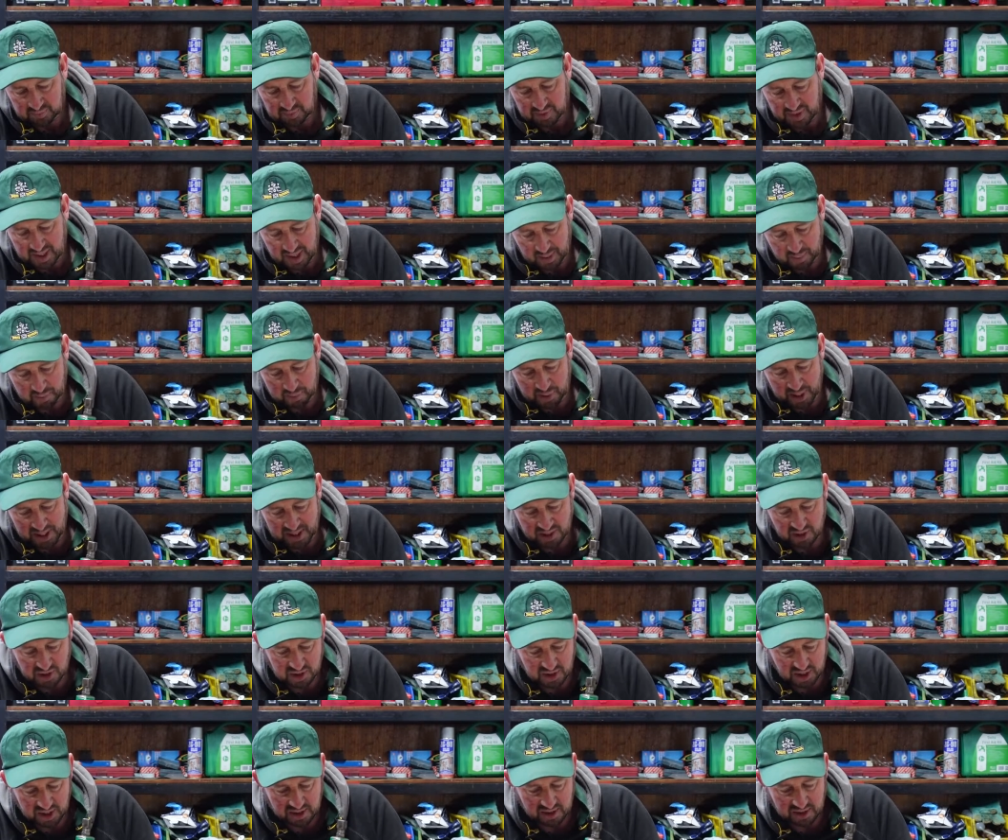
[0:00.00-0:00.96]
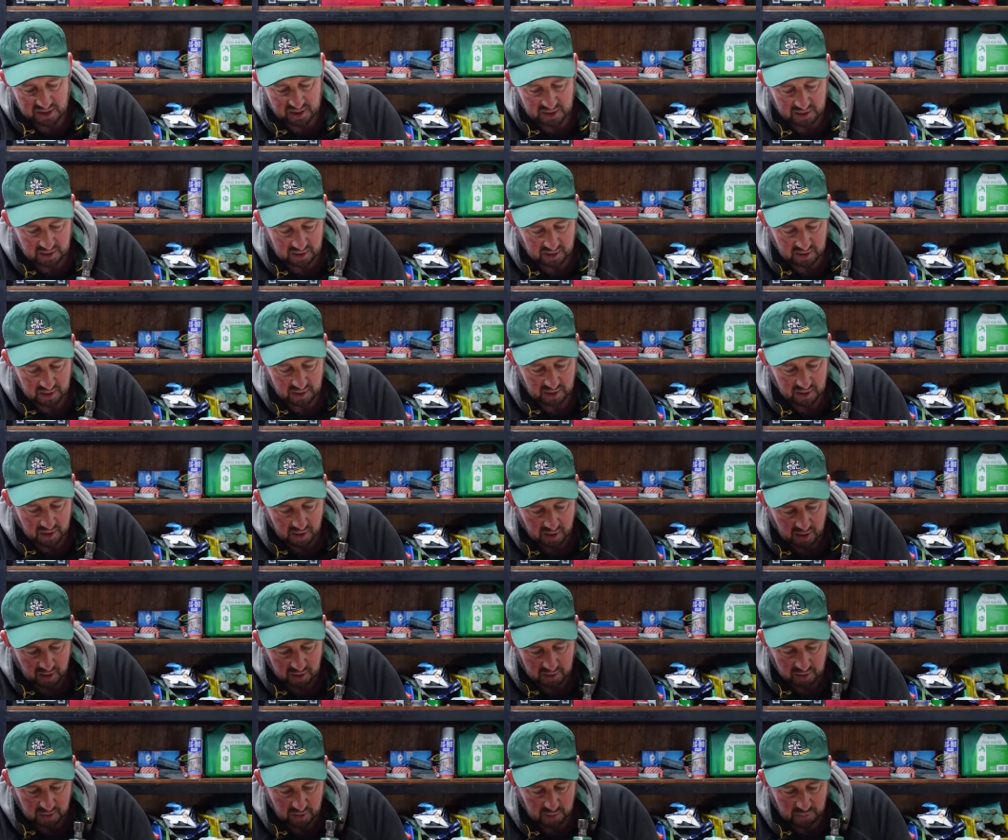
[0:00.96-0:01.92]
it pinches
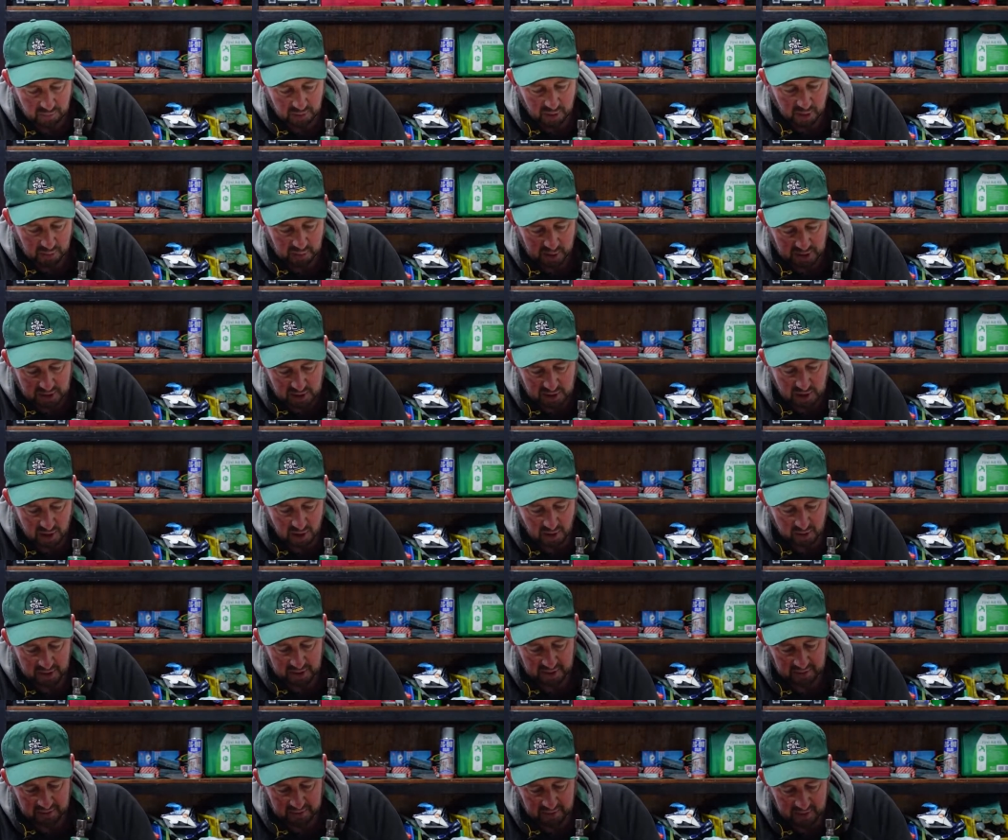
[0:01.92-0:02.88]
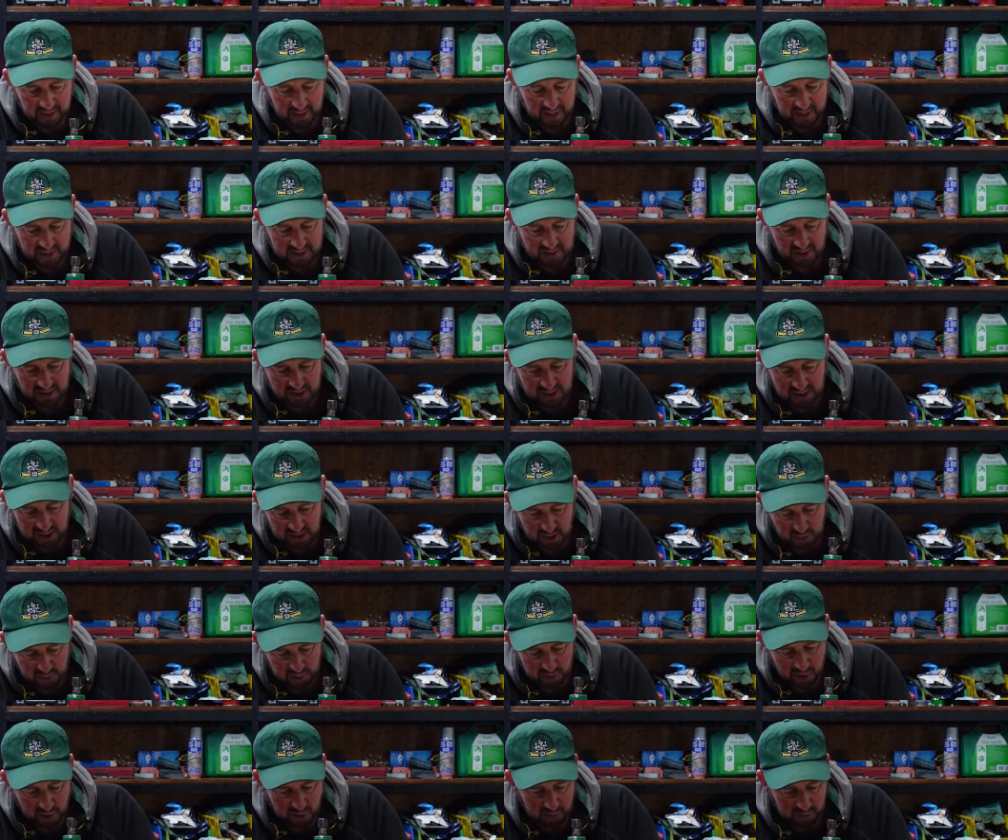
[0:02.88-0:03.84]
the rubber tight and sits
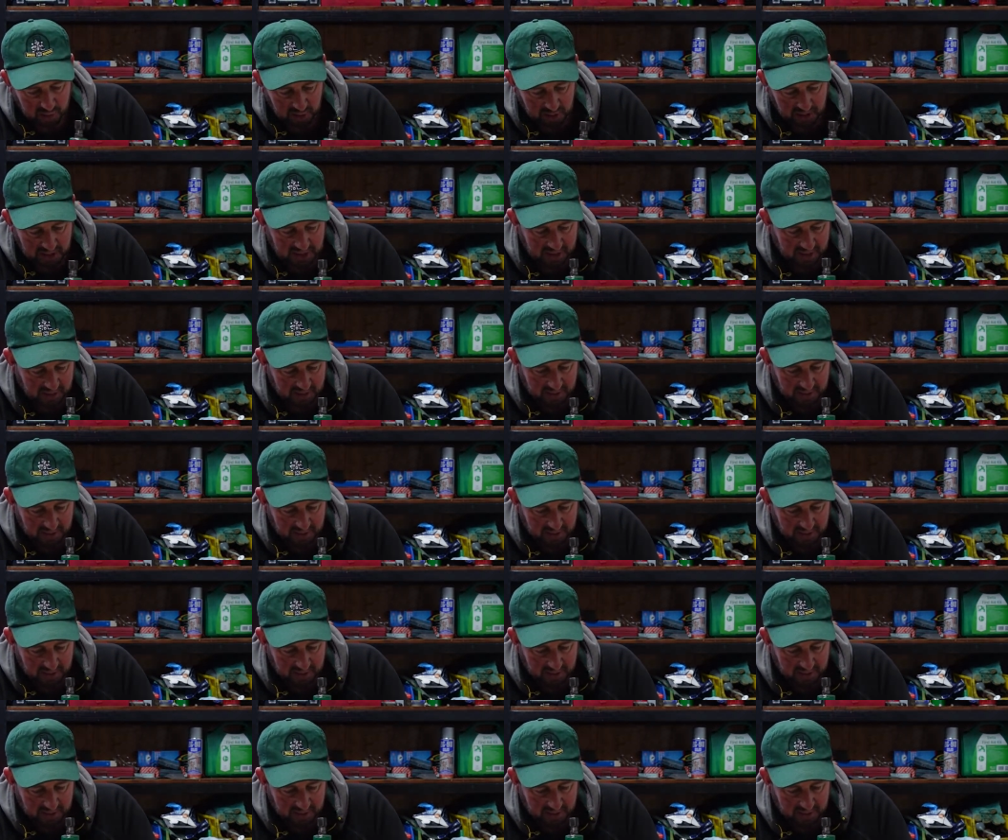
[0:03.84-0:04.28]
properly